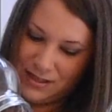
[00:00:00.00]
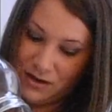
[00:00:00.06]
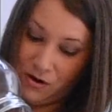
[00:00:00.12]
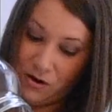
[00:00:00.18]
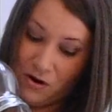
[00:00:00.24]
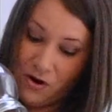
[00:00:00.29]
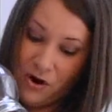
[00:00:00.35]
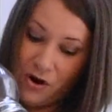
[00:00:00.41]

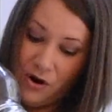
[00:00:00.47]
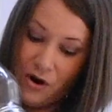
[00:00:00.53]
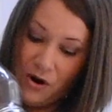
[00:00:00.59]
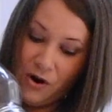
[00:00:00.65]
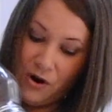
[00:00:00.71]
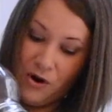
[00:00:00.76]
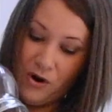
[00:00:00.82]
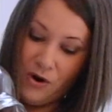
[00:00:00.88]

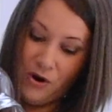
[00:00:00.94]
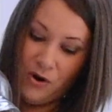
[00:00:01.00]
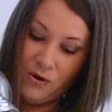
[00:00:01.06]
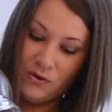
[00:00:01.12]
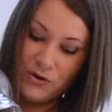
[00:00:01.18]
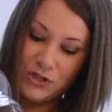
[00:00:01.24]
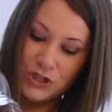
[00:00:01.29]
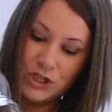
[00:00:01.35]

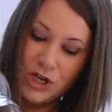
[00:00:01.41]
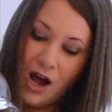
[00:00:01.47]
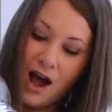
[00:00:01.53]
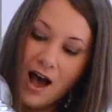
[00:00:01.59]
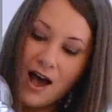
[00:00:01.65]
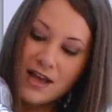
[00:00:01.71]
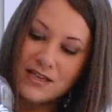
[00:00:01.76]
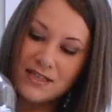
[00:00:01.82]
Oh,
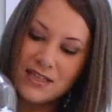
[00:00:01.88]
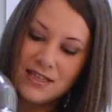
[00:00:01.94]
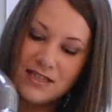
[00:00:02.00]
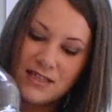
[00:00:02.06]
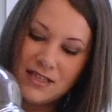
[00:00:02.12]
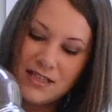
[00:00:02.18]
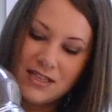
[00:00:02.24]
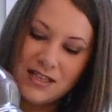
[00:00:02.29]

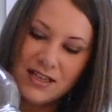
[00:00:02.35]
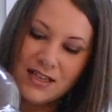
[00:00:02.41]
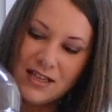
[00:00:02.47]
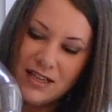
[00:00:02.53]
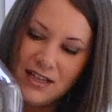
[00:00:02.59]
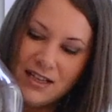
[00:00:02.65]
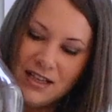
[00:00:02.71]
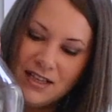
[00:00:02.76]
just,
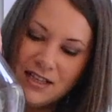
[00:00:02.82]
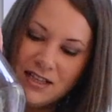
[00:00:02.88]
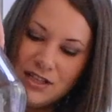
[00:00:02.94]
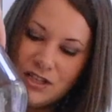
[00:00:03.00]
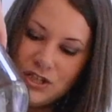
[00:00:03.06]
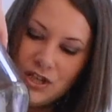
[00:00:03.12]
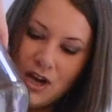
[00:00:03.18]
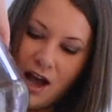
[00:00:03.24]

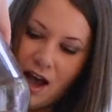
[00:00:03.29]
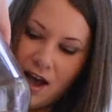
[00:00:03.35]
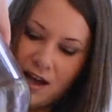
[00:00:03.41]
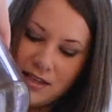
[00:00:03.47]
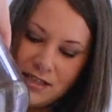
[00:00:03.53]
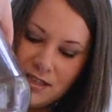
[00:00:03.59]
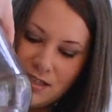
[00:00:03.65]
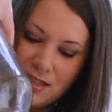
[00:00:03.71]

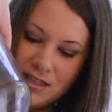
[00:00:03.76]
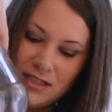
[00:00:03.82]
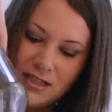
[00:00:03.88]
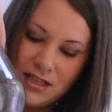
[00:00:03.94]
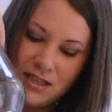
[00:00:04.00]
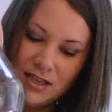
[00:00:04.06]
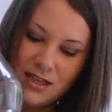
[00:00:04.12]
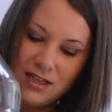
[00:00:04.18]

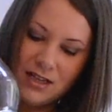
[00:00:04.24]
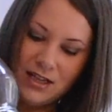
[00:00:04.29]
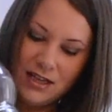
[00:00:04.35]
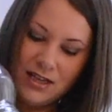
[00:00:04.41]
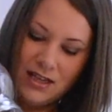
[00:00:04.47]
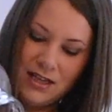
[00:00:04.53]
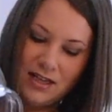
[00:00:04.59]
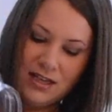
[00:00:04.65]
just
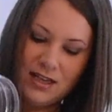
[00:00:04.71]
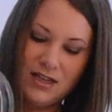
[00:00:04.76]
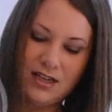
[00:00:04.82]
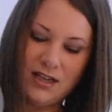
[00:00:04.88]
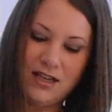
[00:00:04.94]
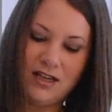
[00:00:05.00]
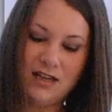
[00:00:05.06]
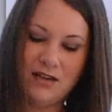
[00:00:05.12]

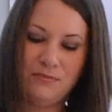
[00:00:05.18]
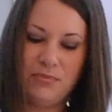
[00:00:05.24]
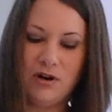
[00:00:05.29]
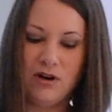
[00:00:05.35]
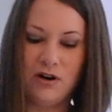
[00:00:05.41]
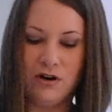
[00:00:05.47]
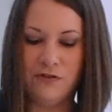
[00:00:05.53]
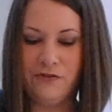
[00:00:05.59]

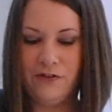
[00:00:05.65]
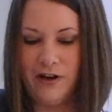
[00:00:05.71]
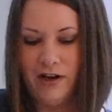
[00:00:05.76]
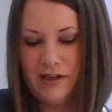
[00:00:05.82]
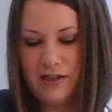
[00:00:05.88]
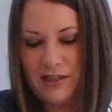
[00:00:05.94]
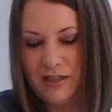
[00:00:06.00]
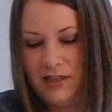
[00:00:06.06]

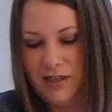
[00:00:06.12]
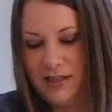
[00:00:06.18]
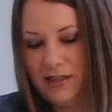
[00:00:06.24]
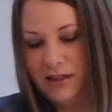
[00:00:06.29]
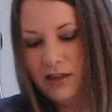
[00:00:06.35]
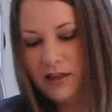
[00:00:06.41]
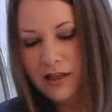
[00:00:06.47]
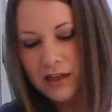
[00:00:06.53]
perfect. It's
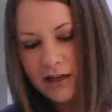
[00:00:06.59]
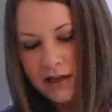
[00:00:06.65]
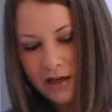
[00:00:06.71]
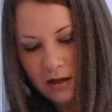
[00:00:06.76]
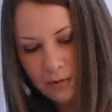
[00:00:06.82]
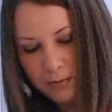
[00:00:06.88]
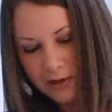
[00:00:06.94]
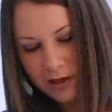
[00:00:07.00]
a little
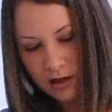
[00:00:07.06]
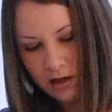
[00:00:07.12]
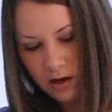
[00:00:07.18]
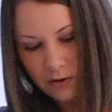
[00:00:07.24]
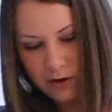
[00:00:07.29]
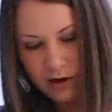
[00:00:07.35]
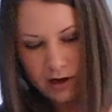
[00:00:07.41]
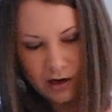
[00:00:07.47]
bit
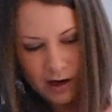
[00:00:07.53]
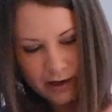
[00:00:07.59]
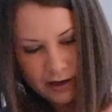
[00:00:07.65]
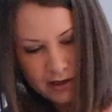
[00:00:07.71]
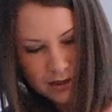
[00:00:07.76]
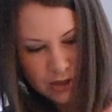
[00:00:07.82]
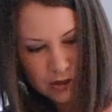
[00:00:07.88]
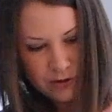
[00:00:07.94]
lower. I
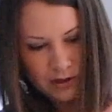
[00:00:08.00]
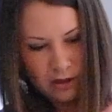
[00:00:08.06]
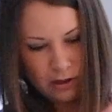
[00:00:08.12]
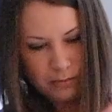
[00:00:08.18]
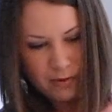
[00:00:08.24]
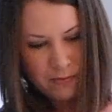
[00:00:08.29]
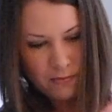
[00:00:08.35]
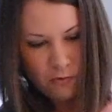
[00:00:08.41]
could do a
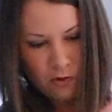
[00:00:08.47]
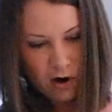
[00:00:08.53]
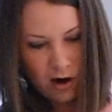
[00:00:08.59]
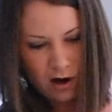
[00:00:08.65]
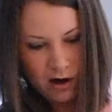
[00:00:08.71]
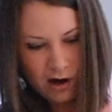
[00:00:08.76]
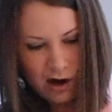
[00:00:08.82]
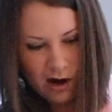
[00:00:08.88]
little bit
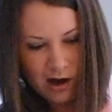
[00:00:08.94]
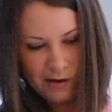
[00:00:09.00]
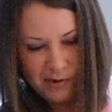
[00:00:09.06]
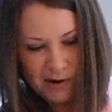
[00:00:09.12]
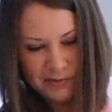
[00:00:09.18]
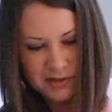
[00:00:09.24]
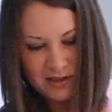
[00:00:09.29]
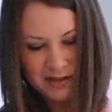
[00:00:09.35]
more
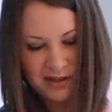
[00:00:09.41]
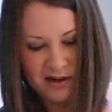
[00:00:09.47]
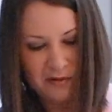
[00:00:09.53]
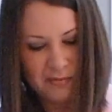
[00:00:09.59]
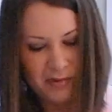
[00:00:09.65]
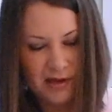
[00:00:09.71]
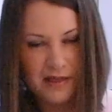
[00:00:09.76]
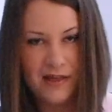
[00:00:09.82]
um, up to
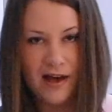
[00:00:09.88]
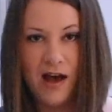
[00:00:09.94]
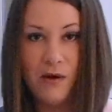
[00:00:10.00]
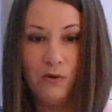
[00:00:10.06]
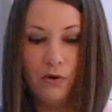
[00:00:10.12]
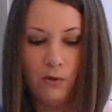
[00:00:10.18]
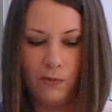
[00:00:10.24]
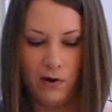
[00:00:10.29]
there, but
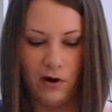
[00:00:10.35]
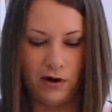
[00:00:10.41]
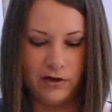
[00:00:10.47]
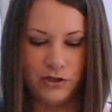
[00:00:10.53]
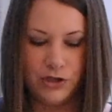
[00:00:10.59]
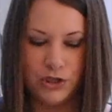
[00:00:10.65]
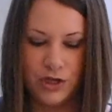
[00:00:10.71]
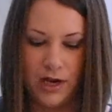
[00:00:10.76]
that will
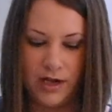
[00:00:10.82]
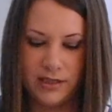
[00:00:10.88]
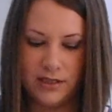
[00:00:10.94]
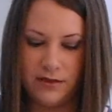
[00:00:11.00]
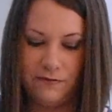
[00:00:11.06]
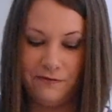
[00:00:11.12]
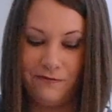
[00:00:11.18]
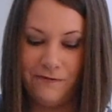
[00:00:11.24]
work
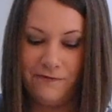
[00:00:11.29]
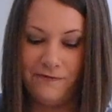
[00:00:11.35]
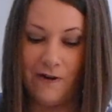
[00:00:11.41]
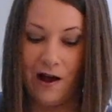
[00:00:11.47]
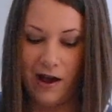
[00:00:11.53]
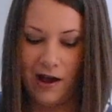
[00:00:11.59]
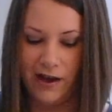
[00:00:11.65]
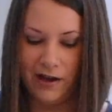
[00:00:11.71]
just
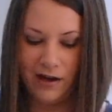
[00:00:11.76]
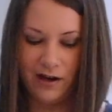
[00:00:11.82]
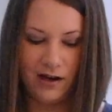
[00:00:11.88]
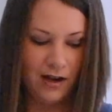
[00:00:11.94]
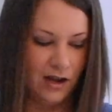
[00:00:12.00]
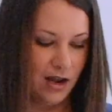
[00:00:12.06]
fine.